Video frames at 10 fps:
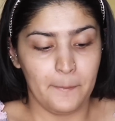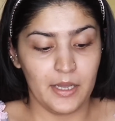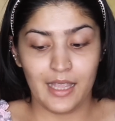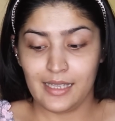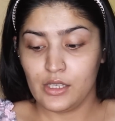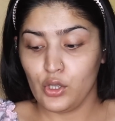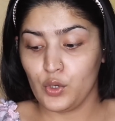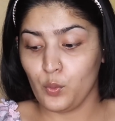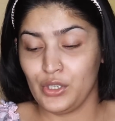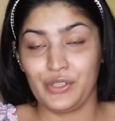But that's
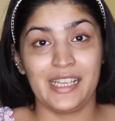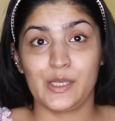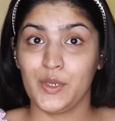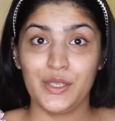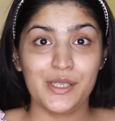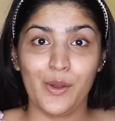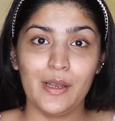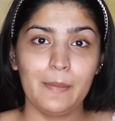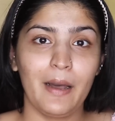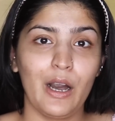not what today's video is
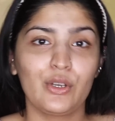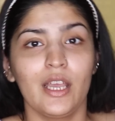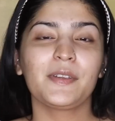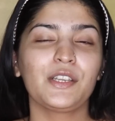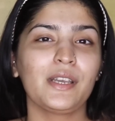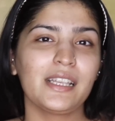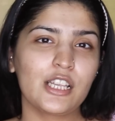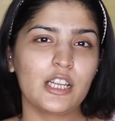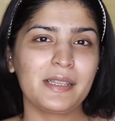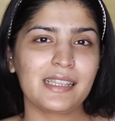all about. This video is
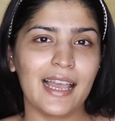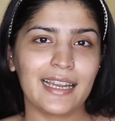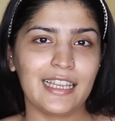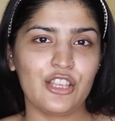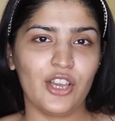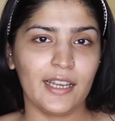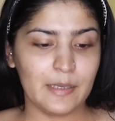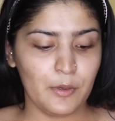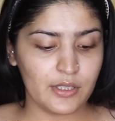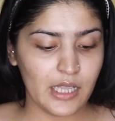going to be slightly
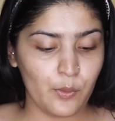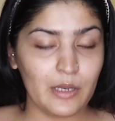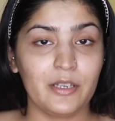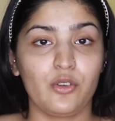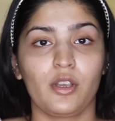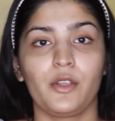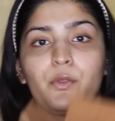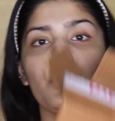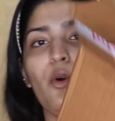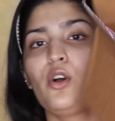chatty because I will be talking
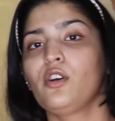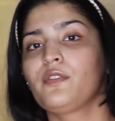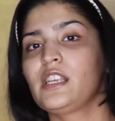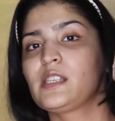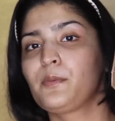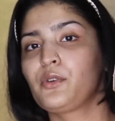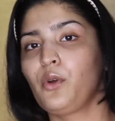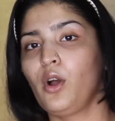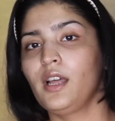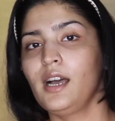through all of these
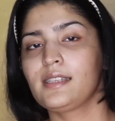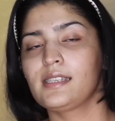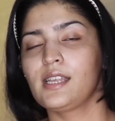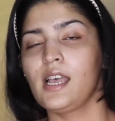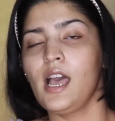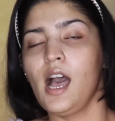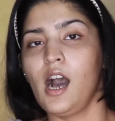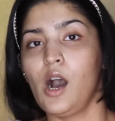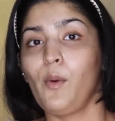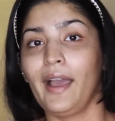products.
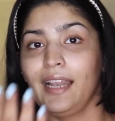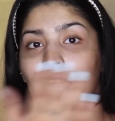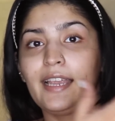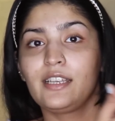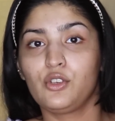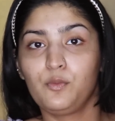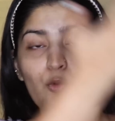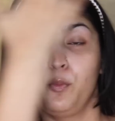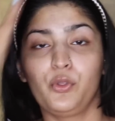While I do